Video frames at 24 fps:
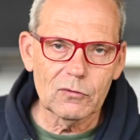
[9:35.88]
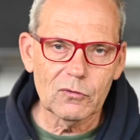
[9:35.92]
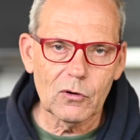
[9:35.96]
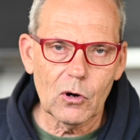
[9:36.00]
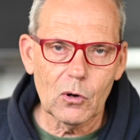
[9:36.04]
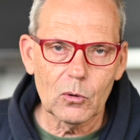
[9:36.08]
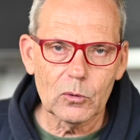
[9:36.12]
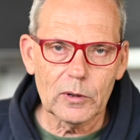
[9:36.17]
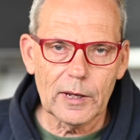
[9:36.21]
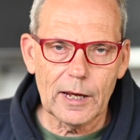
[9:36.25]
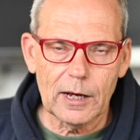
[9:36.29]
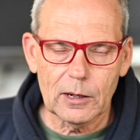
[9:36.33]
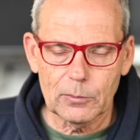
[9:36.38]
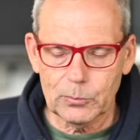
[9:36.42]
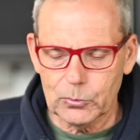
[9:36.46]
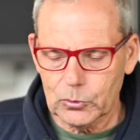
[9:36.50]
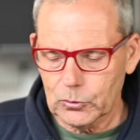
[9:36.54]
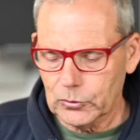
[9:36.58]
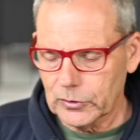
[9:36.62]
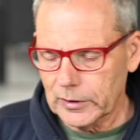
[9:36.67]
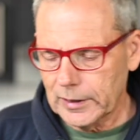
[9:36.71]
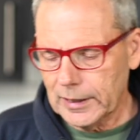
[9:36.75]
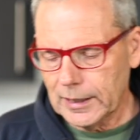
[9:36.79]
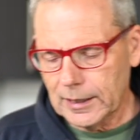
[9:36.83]
volt
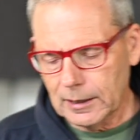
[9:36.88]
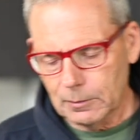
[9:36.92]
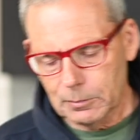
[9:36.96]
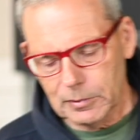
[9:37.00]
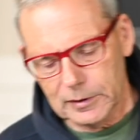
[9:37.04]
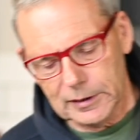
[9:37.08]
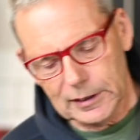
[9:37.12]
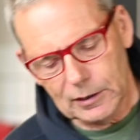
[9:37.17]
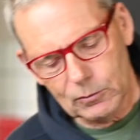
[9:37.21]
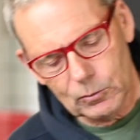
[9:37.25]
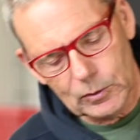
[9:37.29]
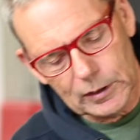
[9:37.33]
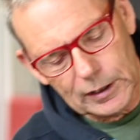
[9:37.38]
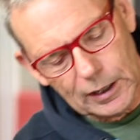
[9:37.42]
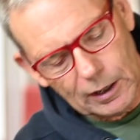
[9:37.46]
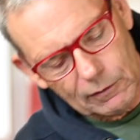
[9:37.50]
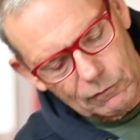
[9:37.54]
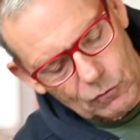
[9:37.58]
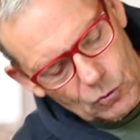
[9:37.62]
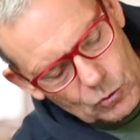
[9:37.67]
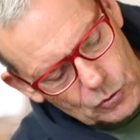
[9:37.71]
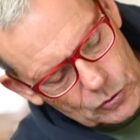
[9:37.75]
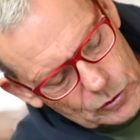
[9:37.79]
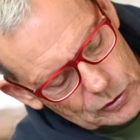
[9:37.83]
output there, but then we
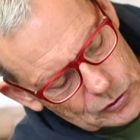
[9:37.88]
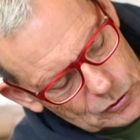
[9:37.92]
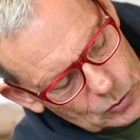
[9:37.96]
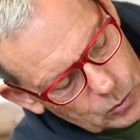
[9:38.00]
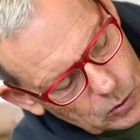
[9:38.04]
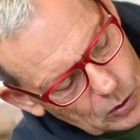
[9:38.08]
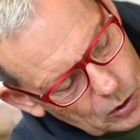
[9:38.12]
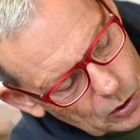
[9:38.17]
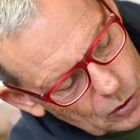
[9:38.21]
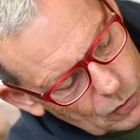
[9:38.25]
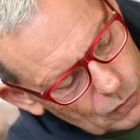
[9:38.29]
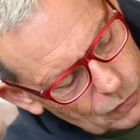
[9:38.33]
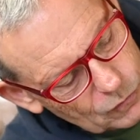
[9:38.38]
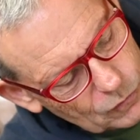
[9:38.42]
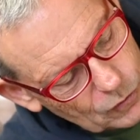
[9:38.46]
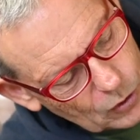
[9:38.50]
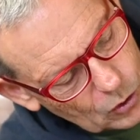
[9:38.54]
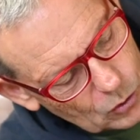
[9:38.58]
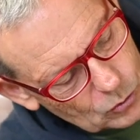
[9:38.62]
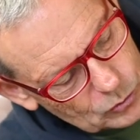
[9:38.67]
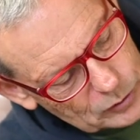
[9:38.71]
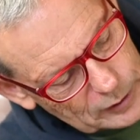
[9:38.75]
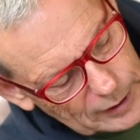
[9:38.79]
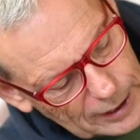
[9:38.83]
have all the 12
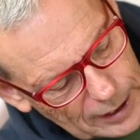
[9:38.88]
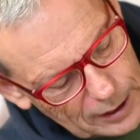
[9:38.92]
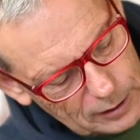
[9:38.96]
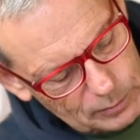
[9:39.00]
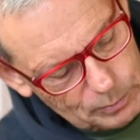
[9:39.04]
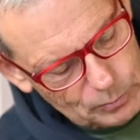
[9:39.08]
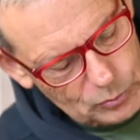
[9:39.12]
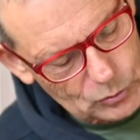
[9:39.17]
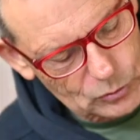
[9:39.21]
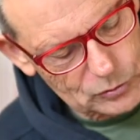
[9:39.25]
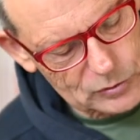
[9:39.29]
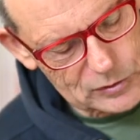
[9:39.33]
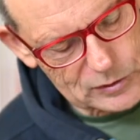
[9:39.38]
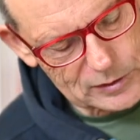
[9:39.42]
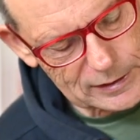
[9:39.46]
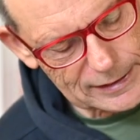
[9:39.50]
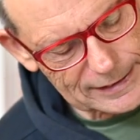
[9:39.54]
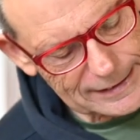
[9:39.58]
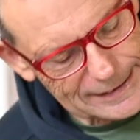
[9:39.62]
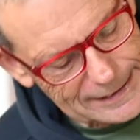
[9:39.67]
volt outputs